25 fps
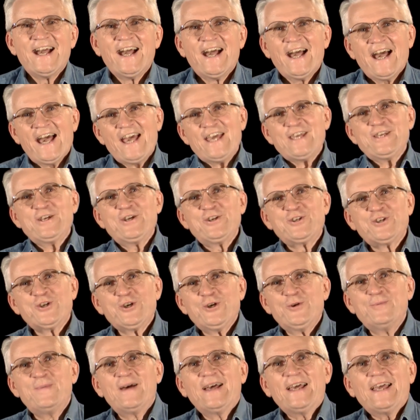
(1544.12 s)
Hey
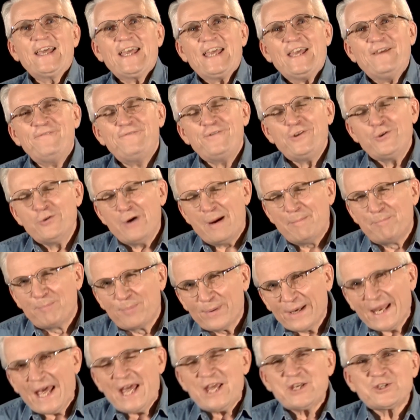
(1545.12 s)
YouTube, if you are
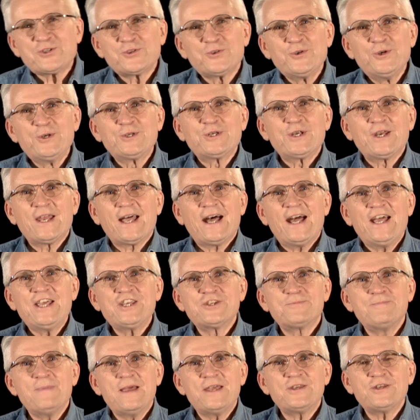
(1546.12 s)
blessed through
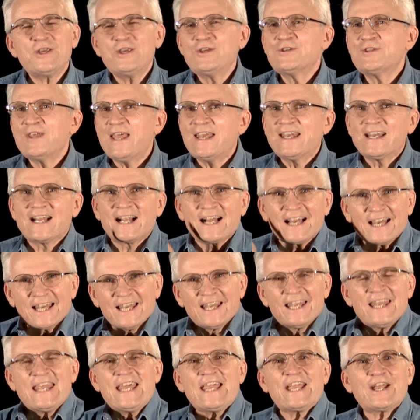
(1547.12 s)
today's message, then
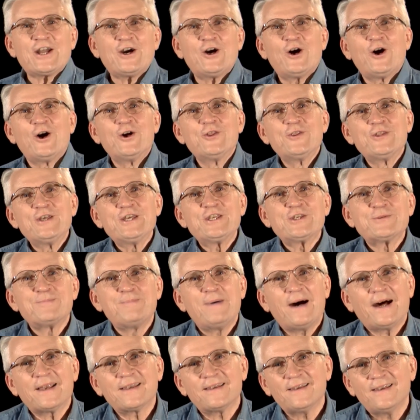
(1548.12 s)
click on this
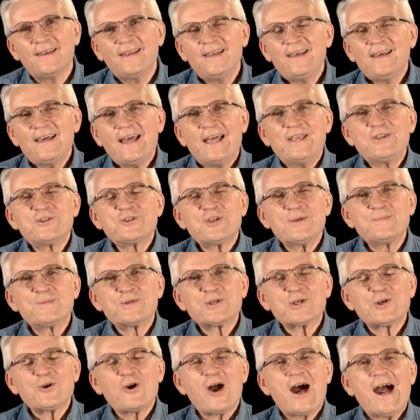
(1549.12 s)
button and
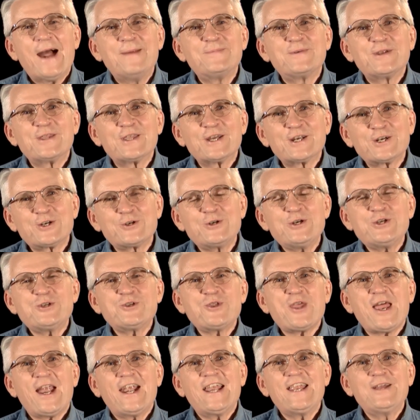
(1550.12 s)
subscribe to the
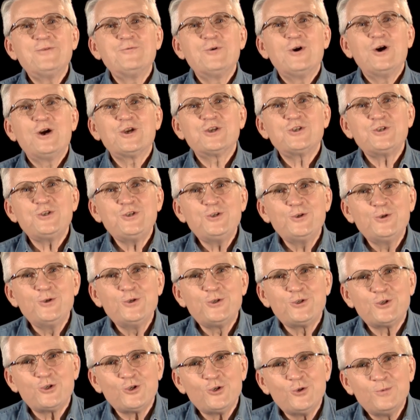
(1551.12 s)
Christianity Works
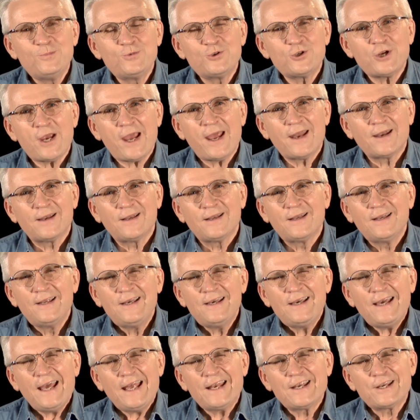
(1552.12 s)
YouTube channel
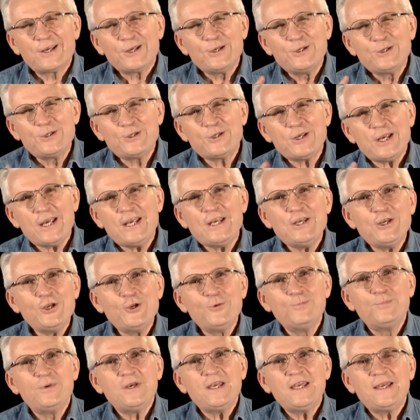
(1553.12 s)
and continue
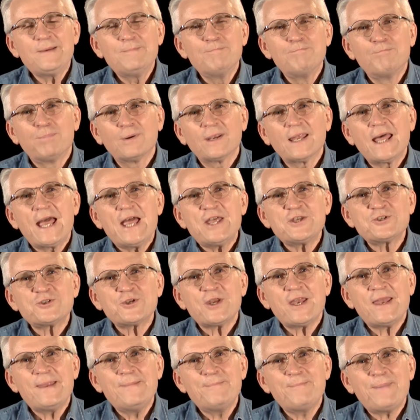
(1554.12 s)
being blessed
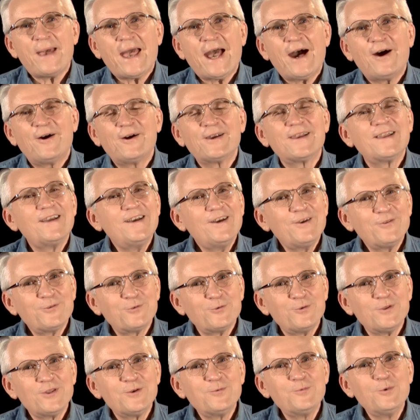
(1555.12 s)
and empowered
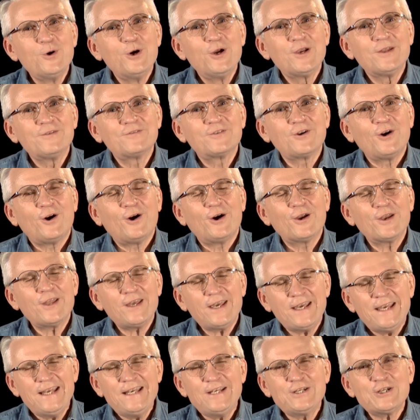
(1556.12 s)
through the Word of God
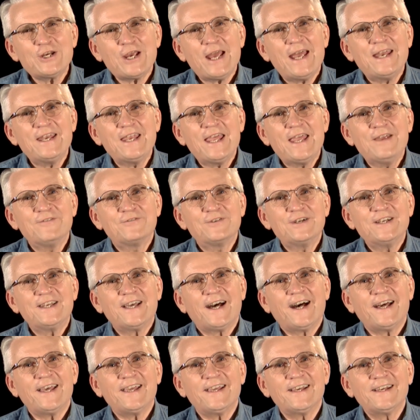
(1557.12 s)
each and every
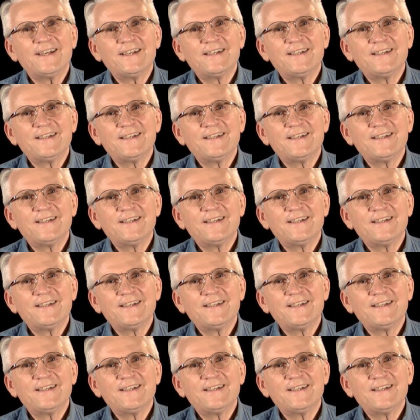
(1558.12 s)
day.